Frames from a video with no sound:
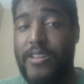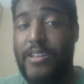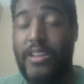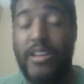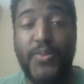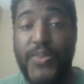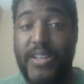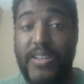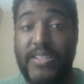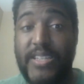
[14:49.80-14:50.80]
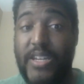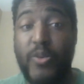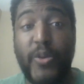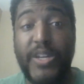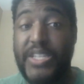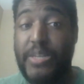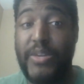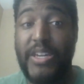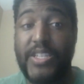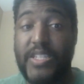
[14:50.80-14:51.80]
NFL is a crazy
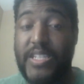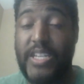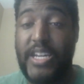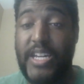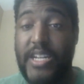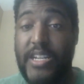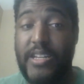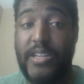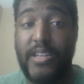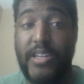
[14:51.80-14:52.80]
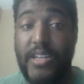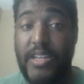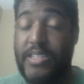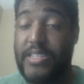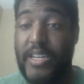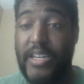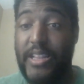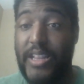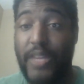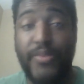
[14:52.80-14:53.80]
beast and it's a
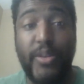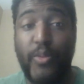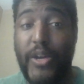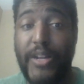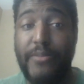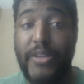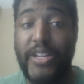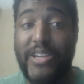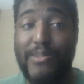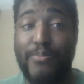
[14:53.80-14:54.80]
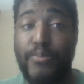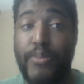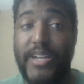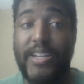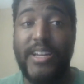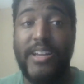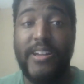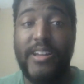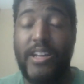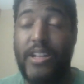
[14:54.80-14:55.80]
lovely one, you know, but
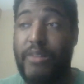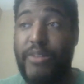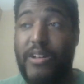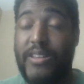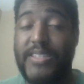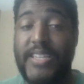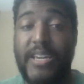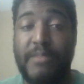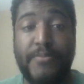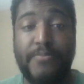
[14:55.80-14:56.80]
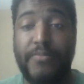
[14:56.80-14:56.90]
I love it all the same.